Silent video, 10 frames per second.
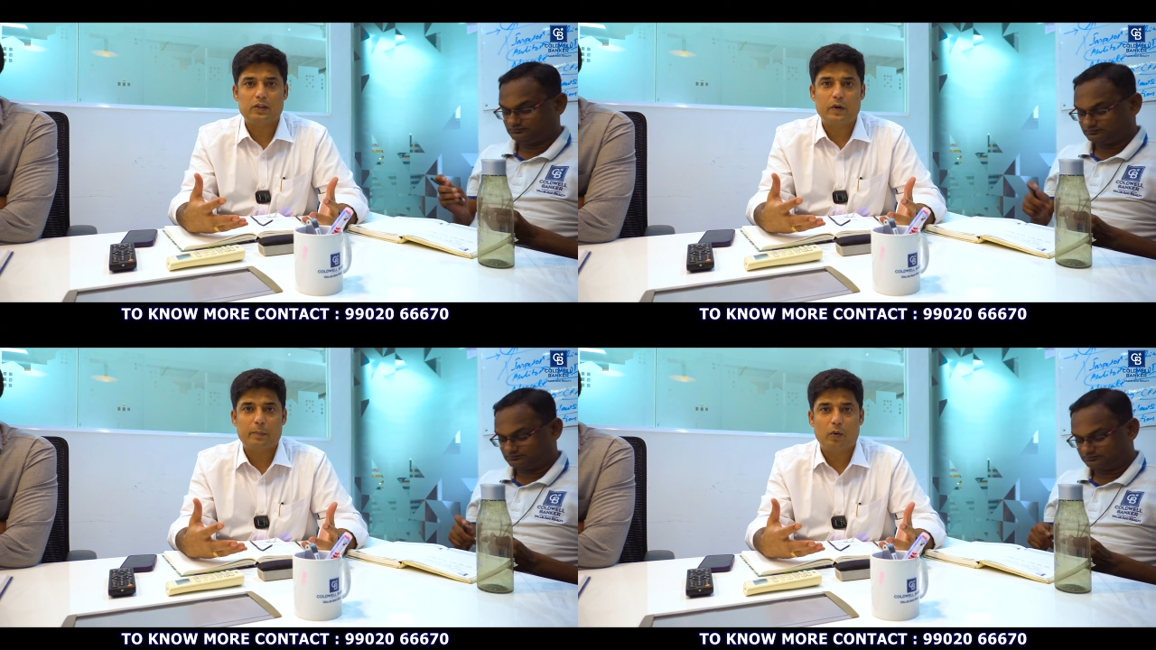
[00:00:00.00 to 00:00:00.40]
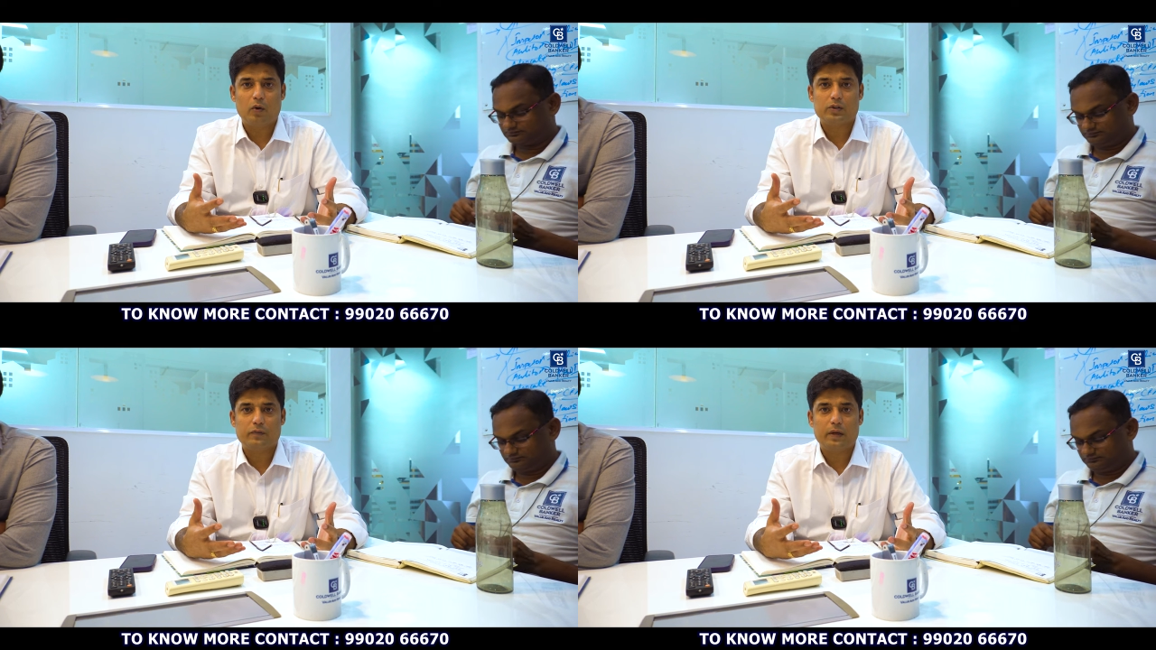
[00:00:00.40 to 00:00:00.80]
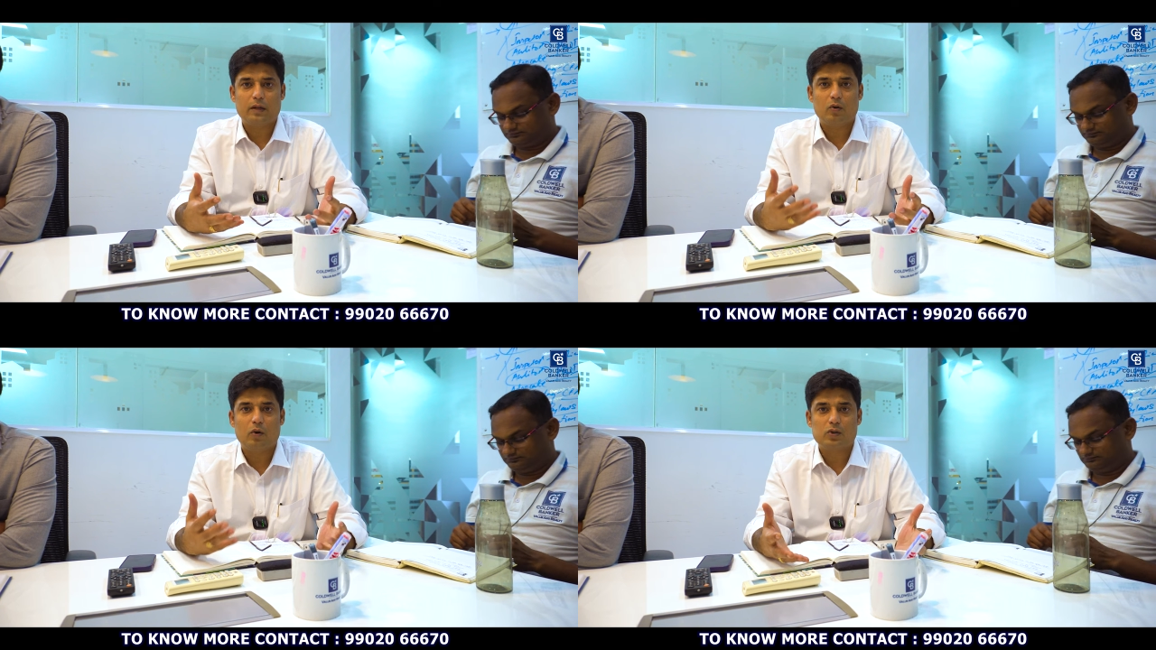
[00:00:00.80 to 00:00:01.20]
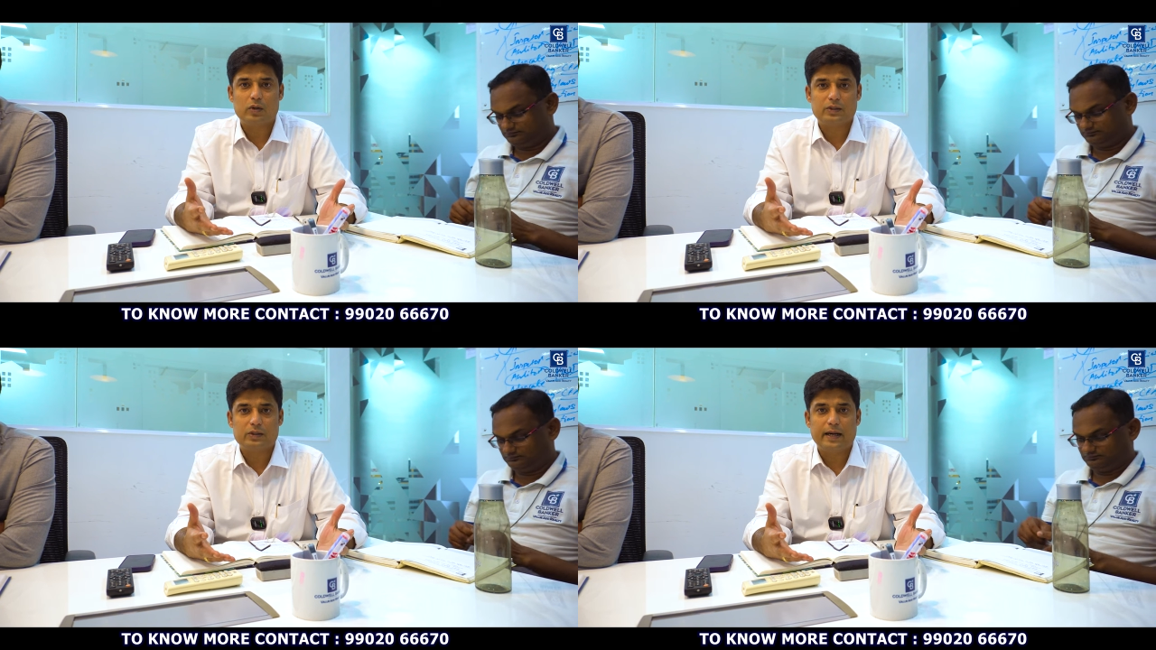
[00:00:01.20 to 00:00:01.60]
Speaker 1: deals we post, we goes
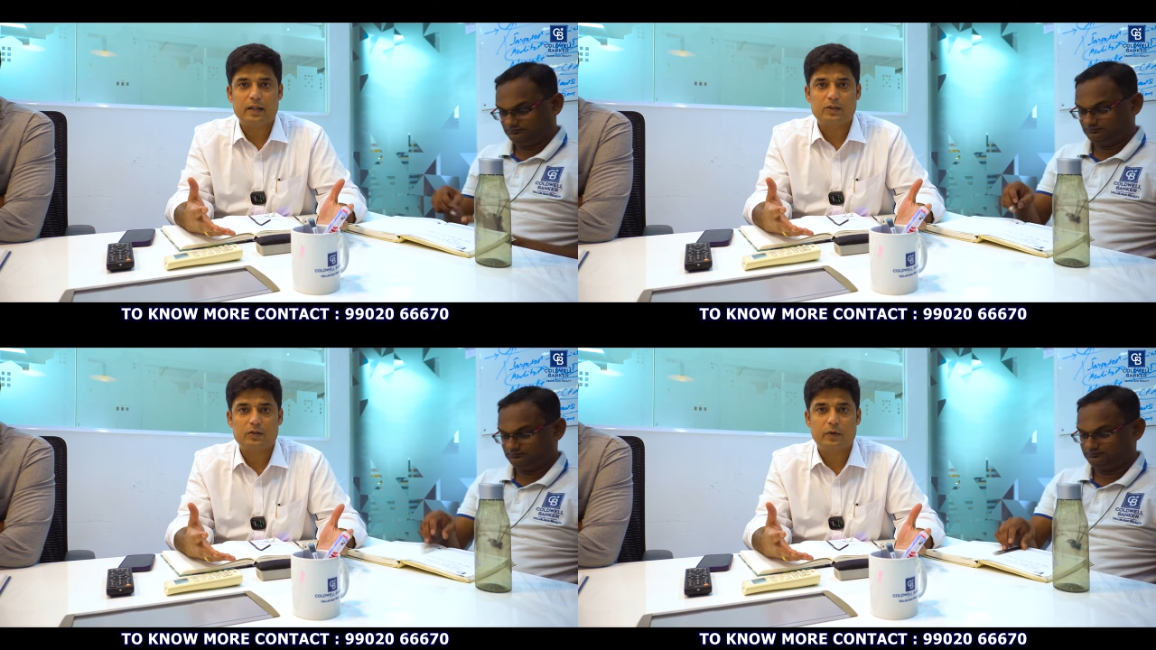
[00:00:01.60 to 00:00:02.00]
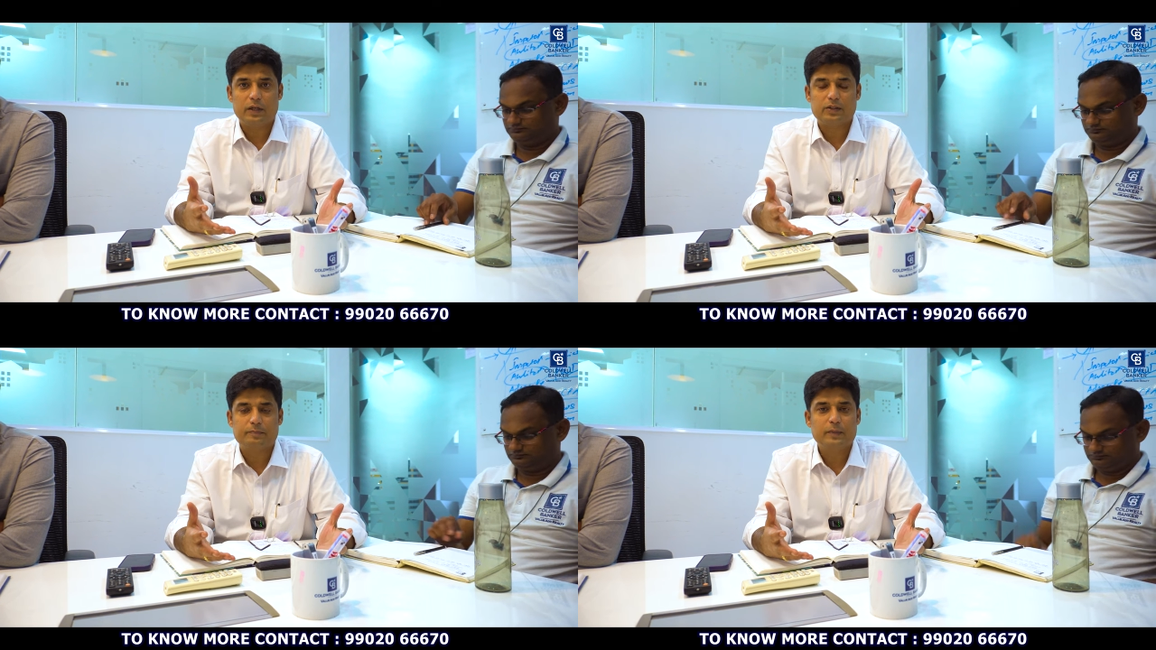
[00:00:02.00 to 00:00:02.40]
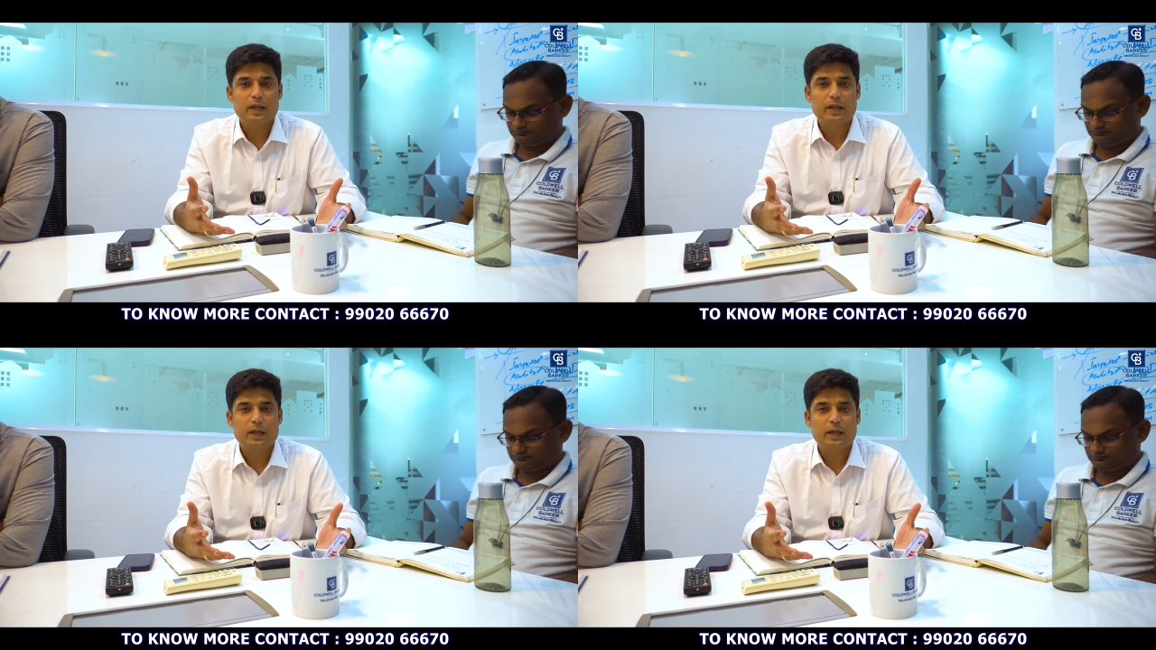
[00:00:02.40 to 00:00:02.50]
to the channels first.